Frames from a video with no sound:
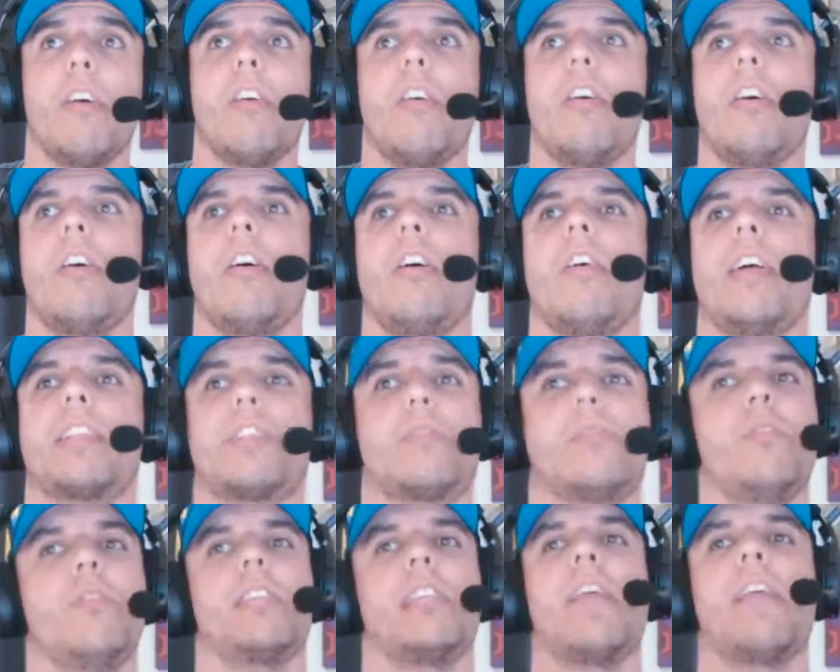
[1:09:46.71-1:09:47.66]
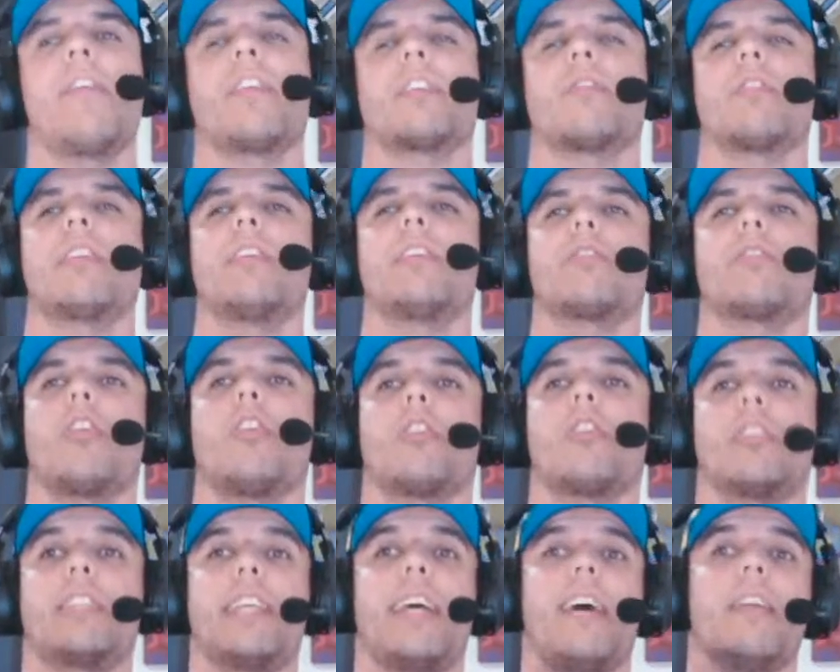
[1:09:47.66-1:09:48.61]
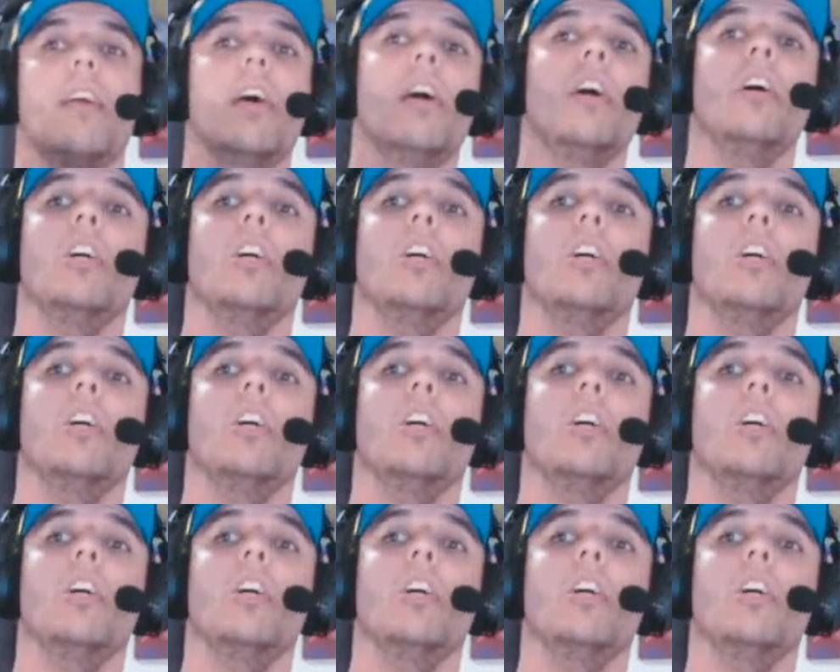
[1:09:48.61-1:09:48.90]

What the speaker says: Oh, that's good defence of the Eels to lock it down.